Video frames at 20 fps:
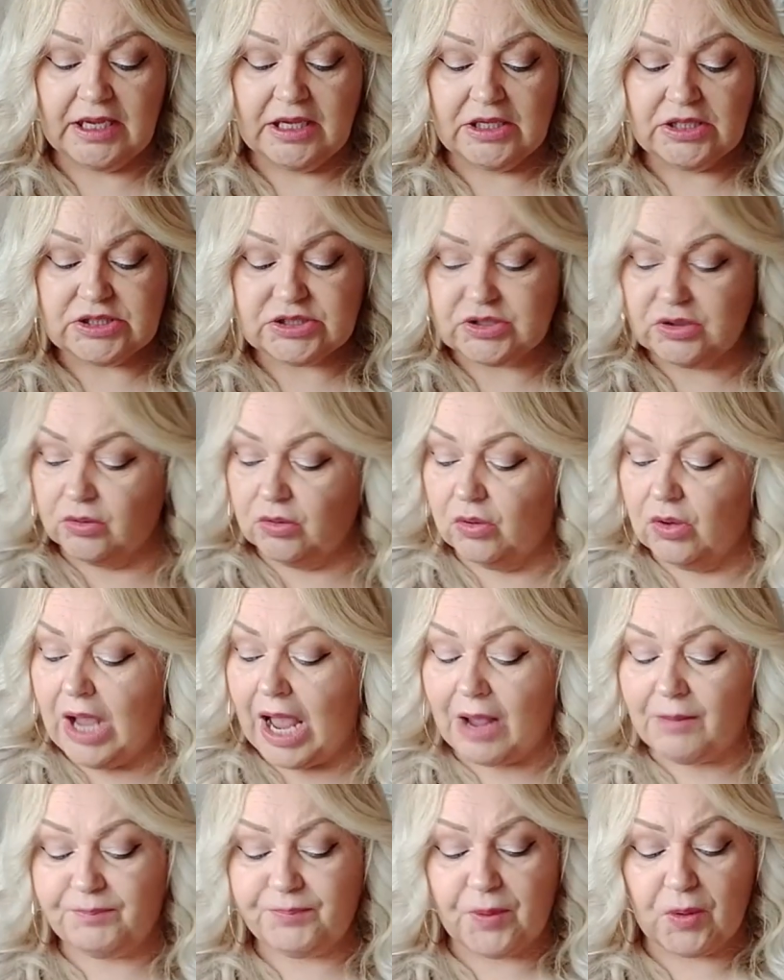So
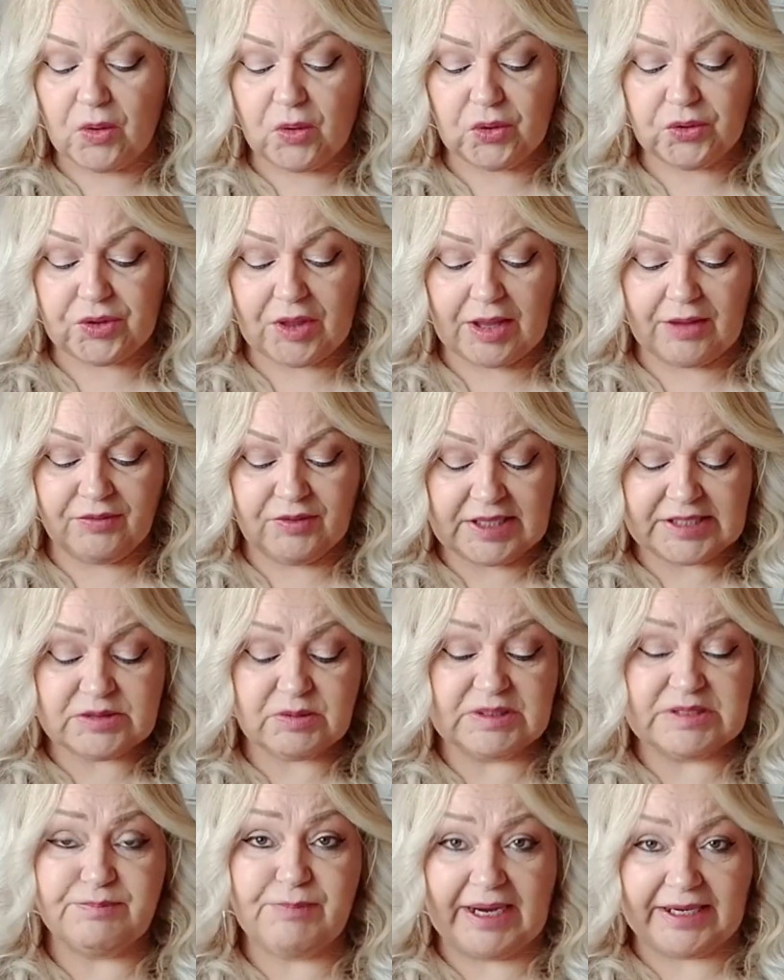both, this
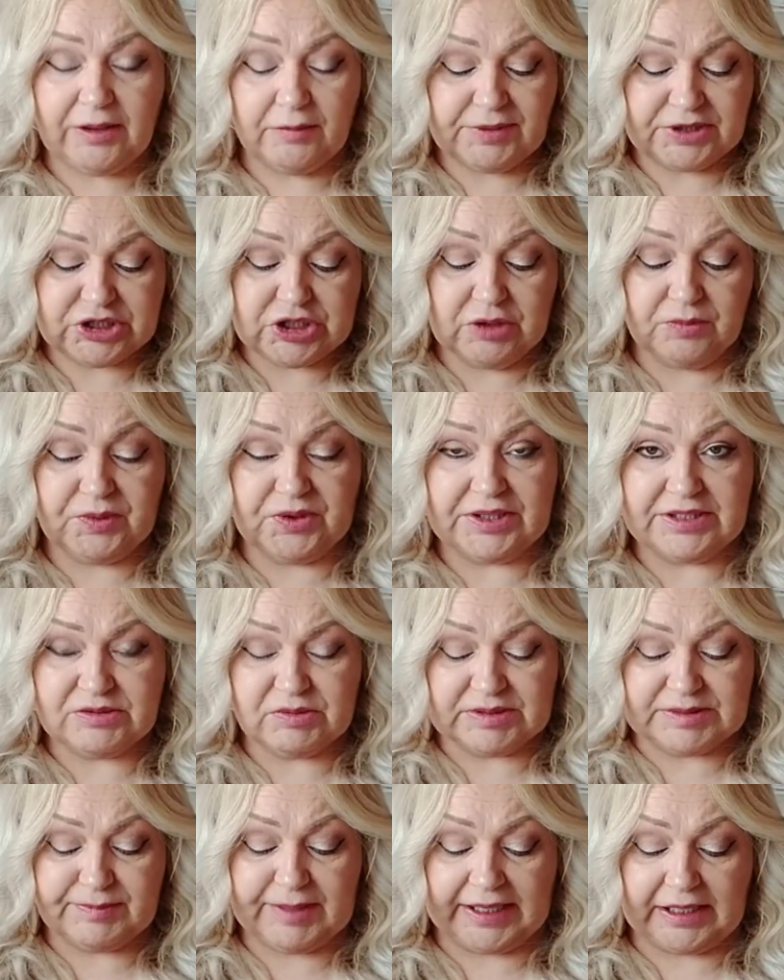was my number 2, but this
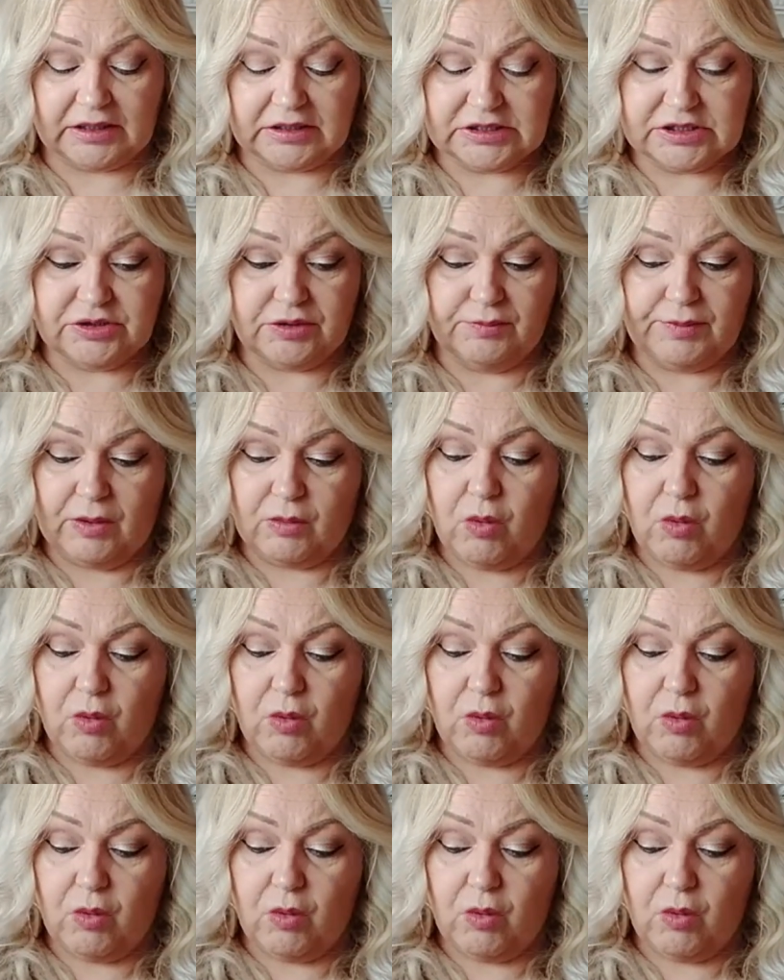was Michael's number